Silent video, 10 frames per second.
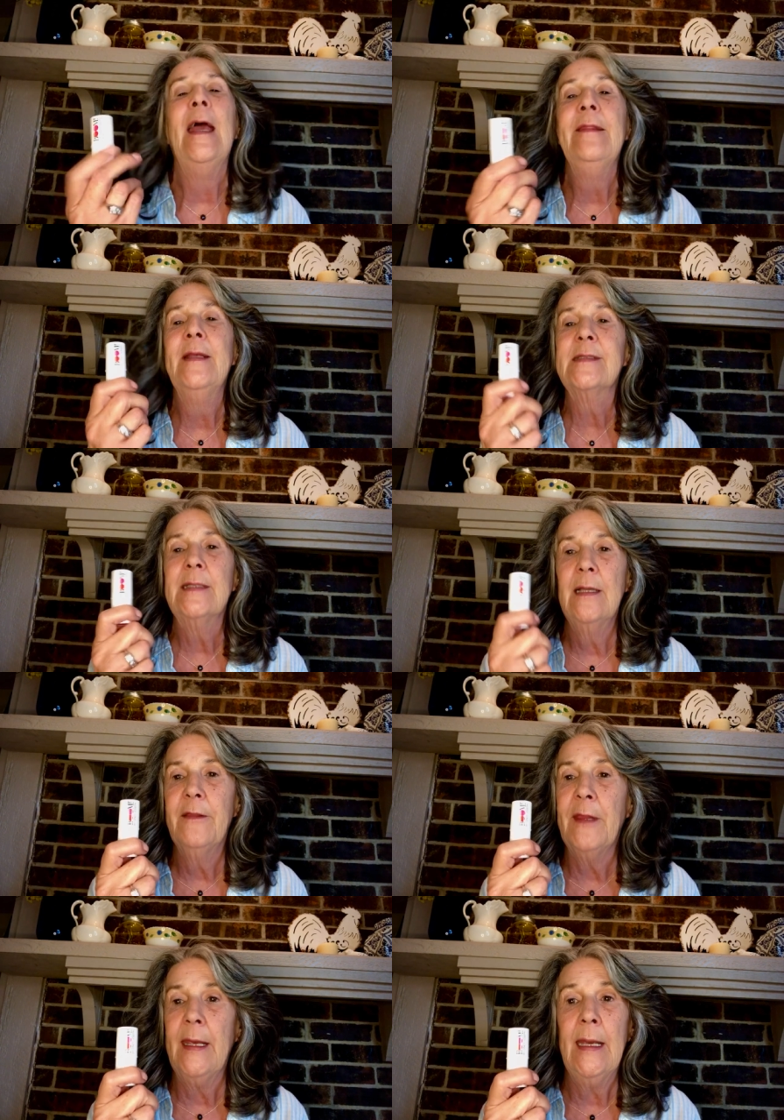And this little
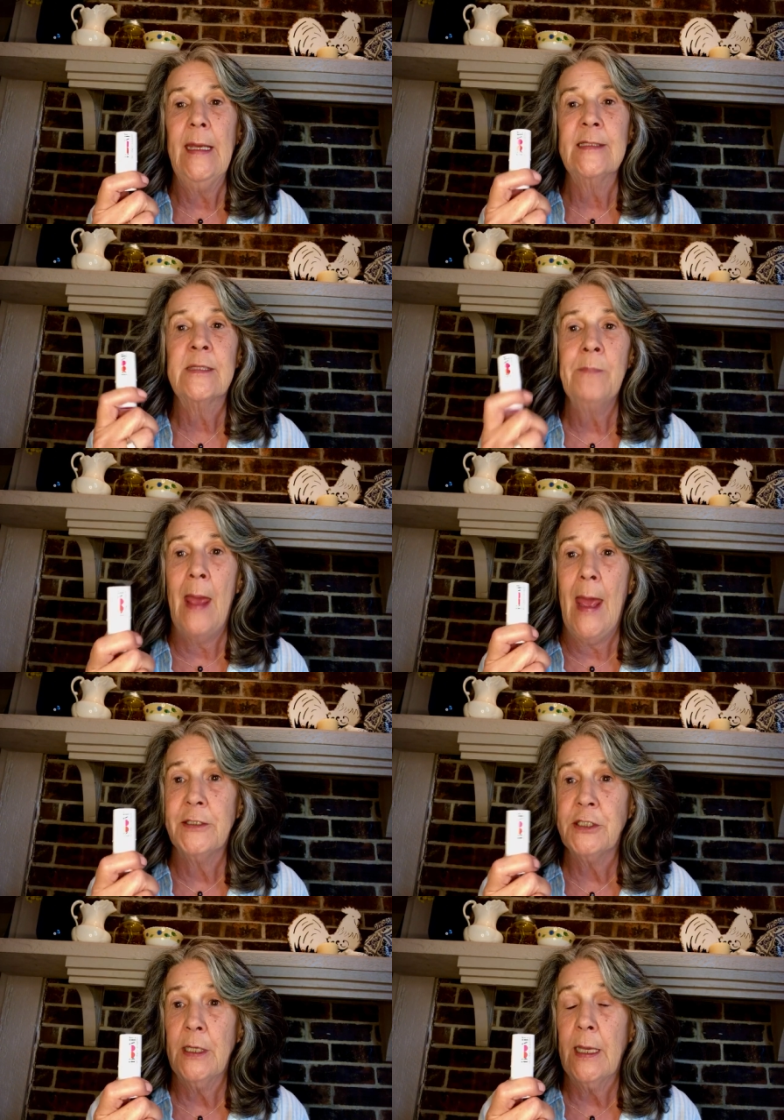thing is
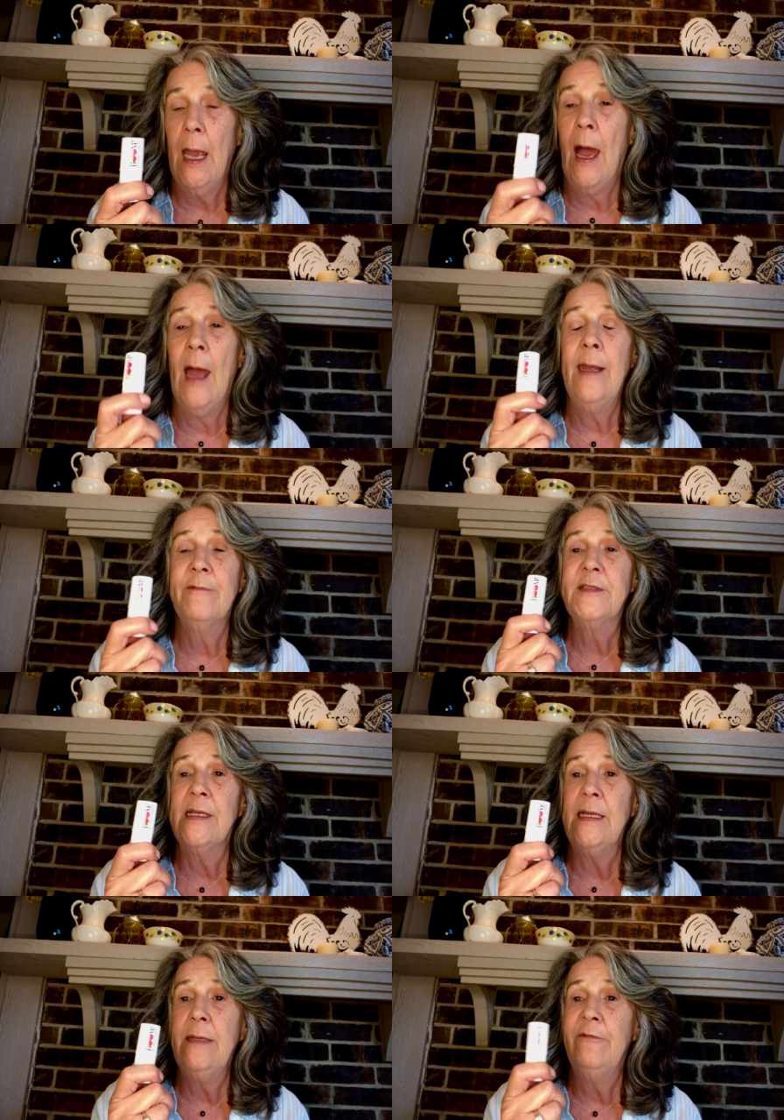magic. I have
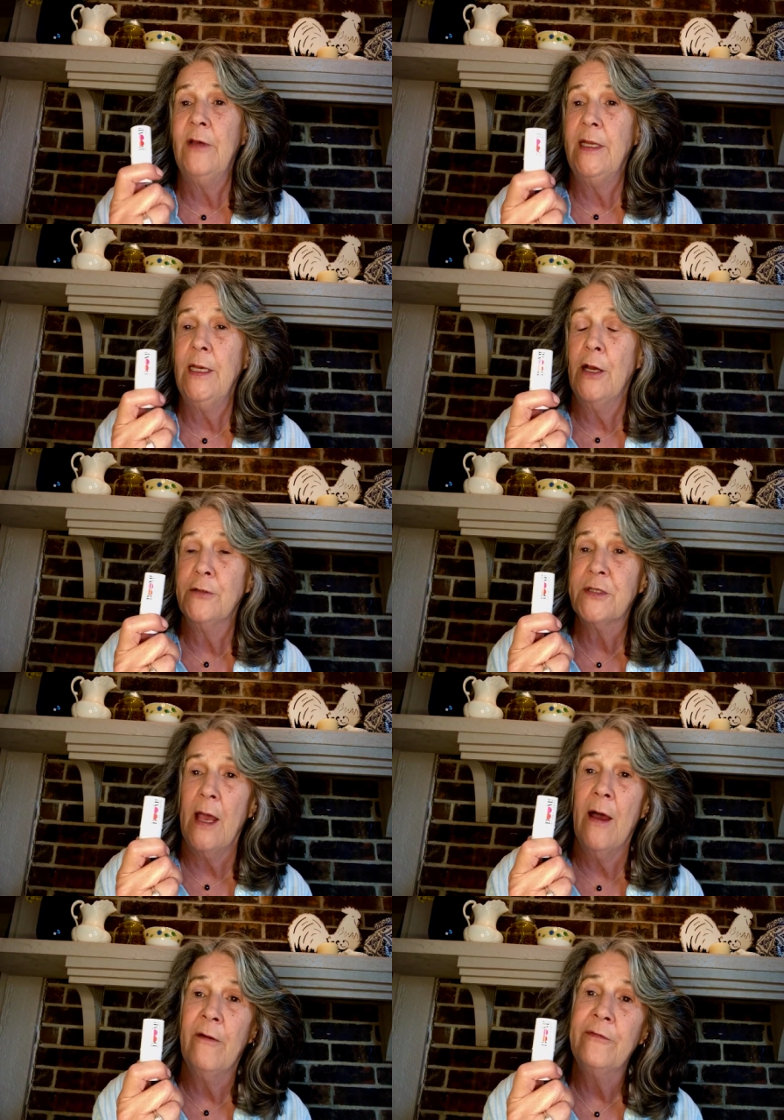seen videos
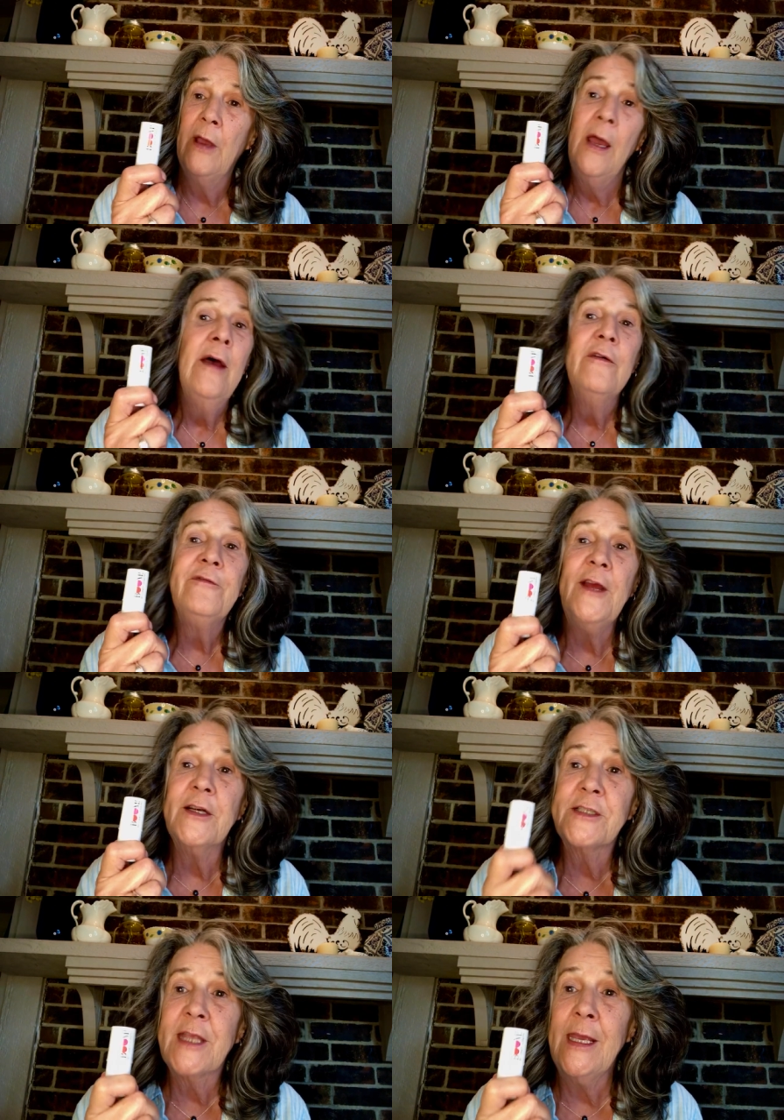of
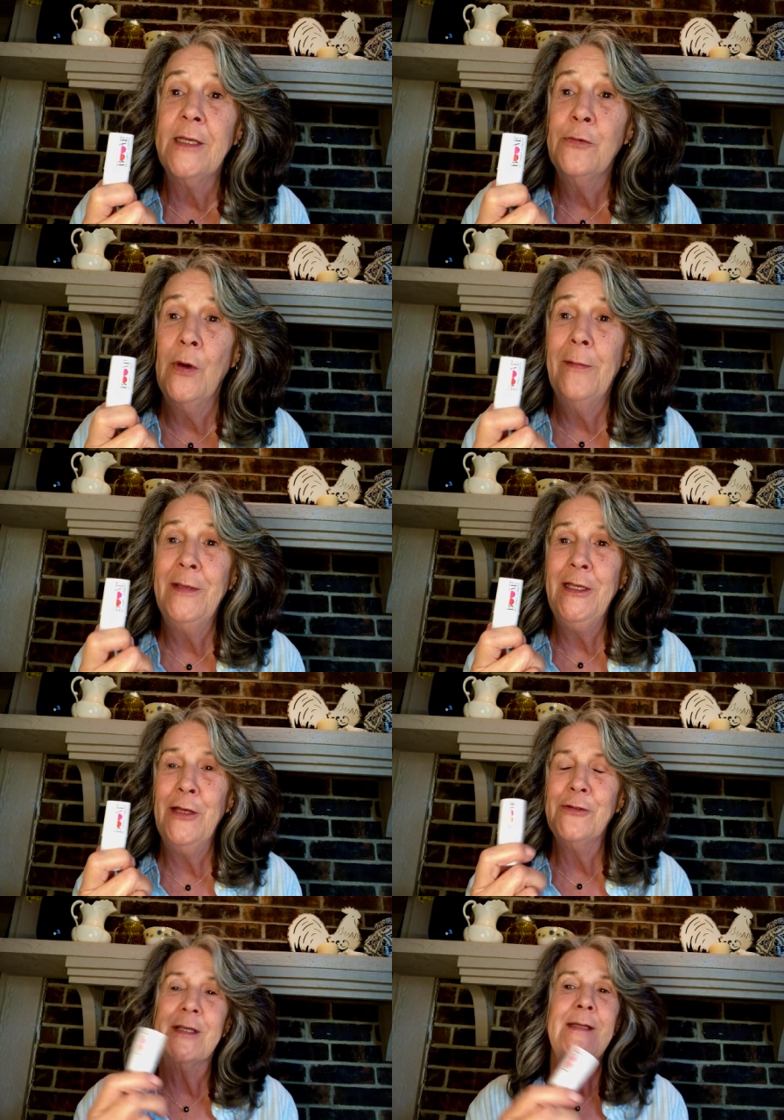fair skinned women
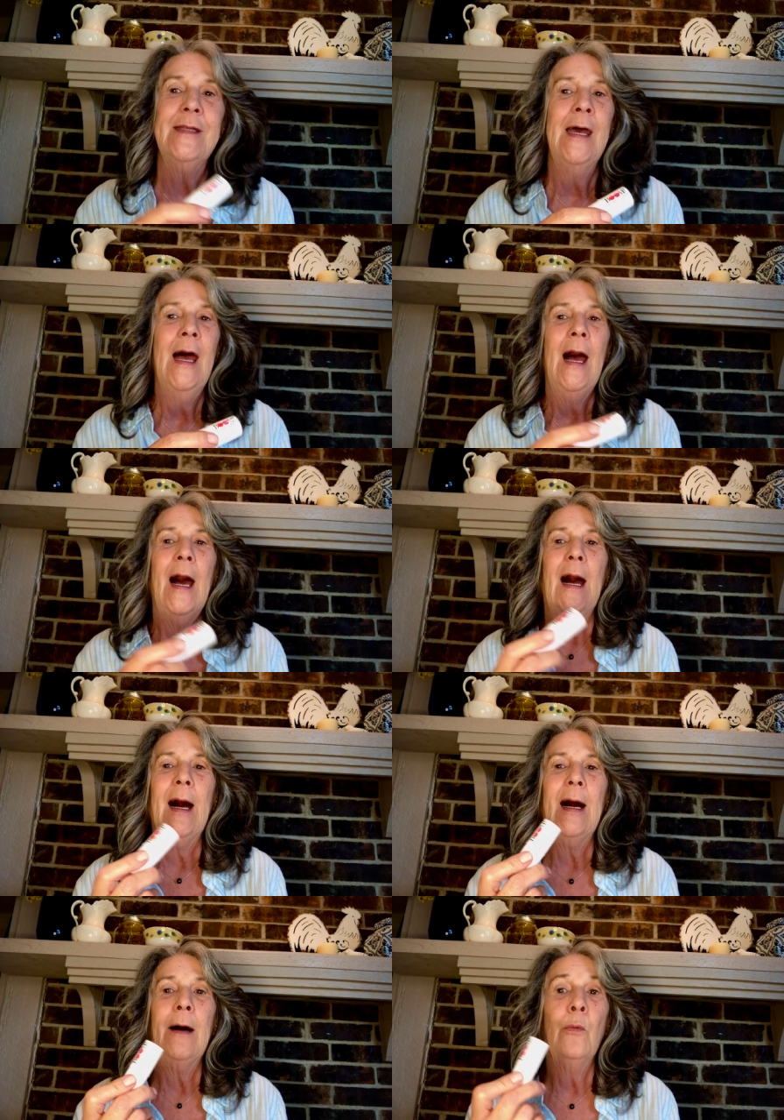use it,
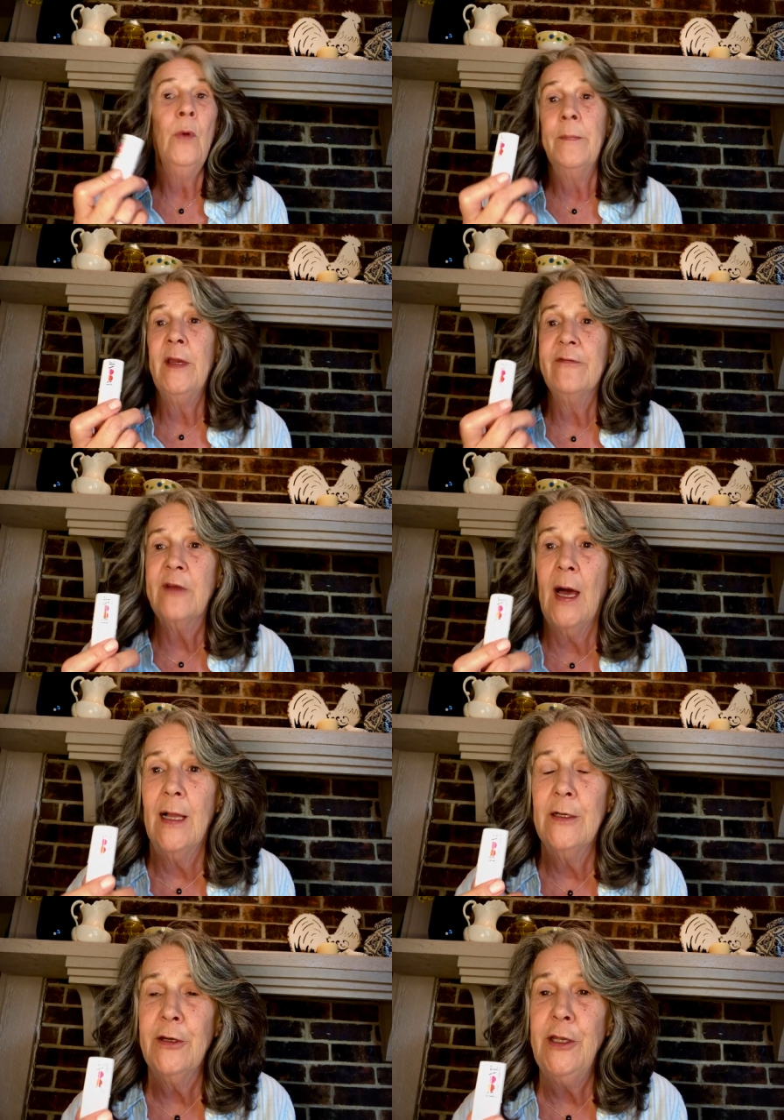uh, women of
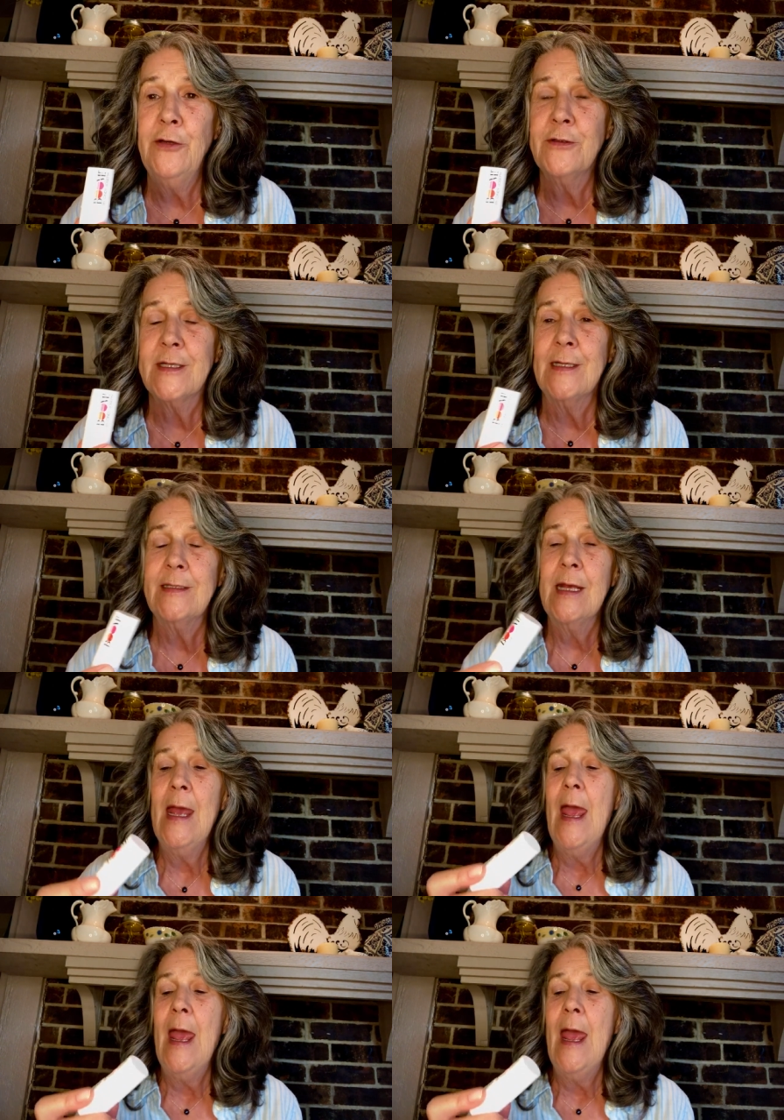color use it,